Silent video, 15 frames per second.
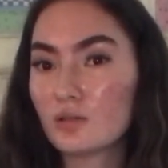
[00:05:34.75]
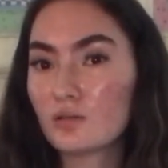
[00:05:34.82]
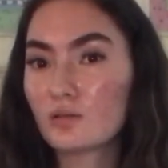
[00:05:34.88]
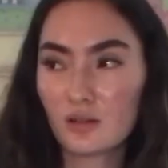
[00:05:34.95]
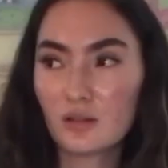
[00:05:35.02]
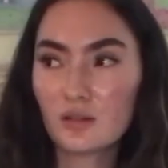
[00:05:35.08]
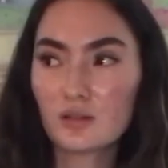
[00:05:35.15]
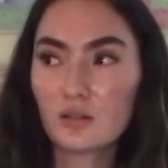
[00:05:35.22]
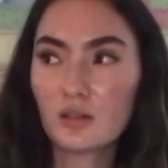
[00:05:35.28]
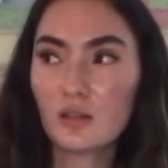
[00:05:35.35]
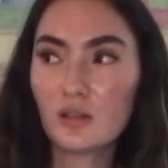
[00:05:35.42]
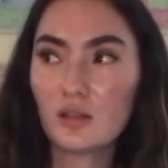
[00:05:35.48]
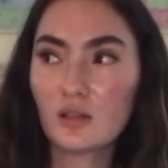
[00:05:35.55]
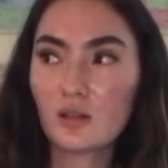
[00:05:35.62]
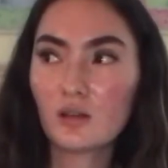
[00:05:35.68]

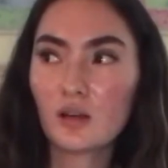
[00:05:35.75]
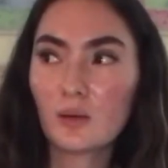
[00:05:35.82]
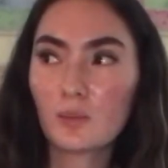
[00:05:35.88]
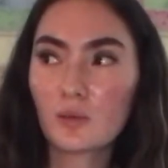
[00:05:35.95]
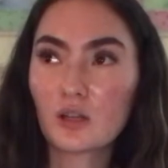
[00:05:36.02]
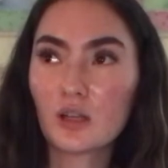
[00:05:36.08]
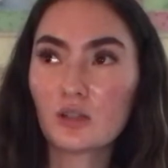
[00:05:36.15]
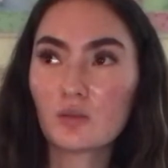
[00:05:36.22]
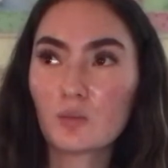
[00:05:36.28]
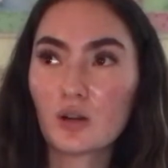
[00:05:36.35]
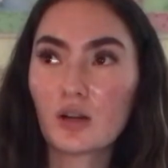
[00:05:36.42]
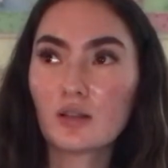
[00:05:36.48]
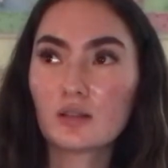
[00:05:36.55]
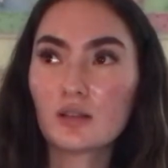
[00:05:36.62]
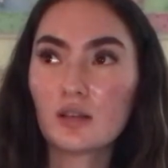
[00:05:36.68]
Honestly, in the application
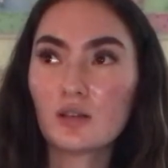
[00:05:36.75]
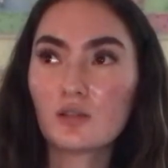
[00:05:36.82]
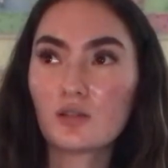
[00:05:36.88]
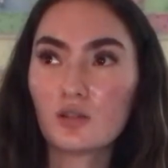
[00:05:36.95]
process,